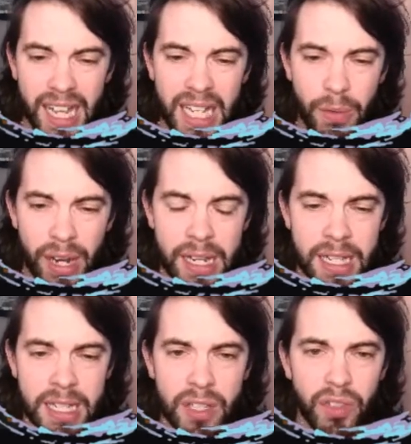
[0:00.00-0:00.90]
anyway.
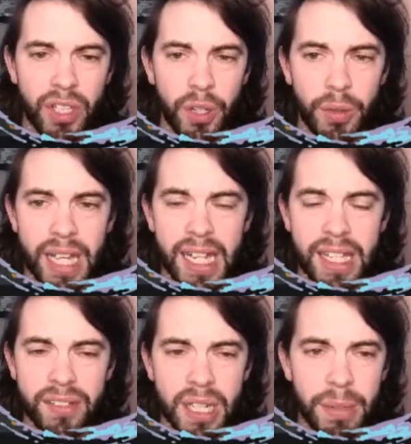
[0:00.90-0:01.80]
So yeah,
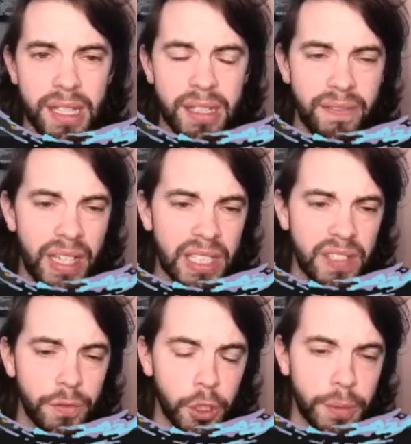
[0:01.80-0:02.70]
he's going to be the advance
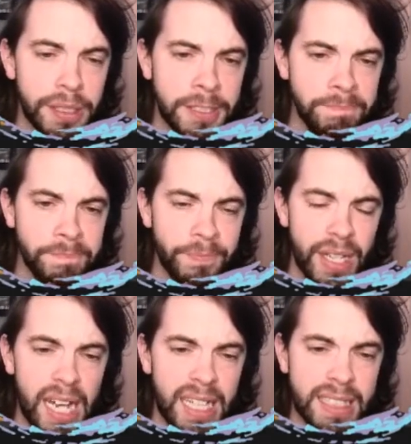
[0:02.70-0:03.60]
forward,
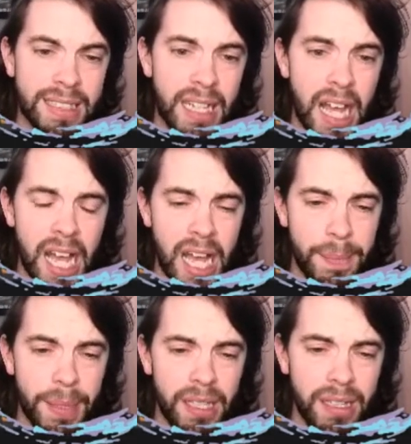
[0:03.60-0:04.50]
and
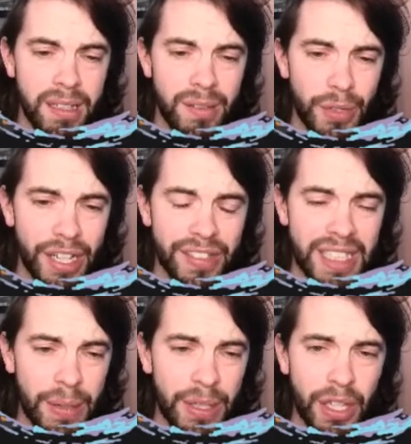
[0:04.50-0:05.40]
we're going to see
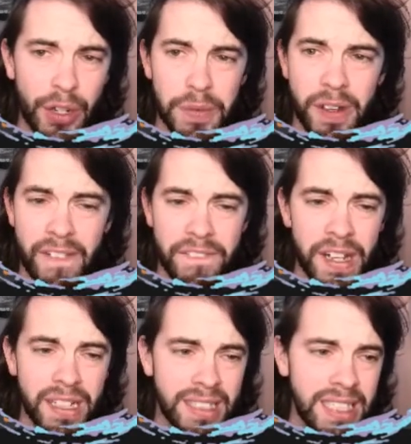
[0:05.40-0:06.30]
how it goes. We've got our
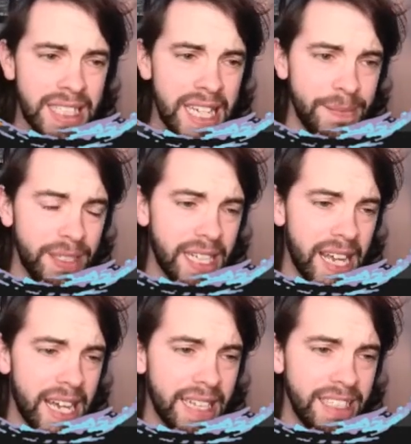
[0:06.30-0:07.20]
first league game today.
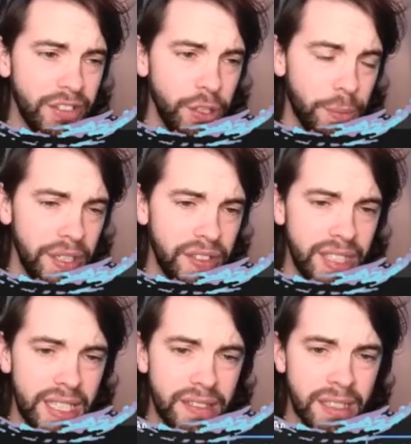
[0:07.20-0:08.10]
I did do the
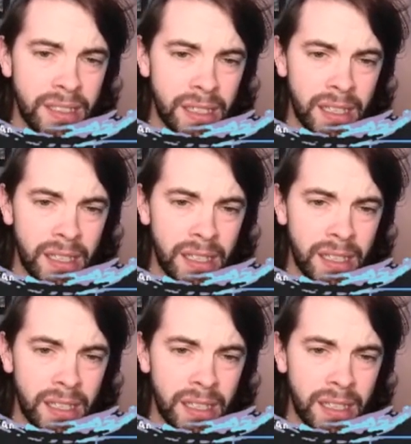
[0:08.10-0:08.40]
pre-season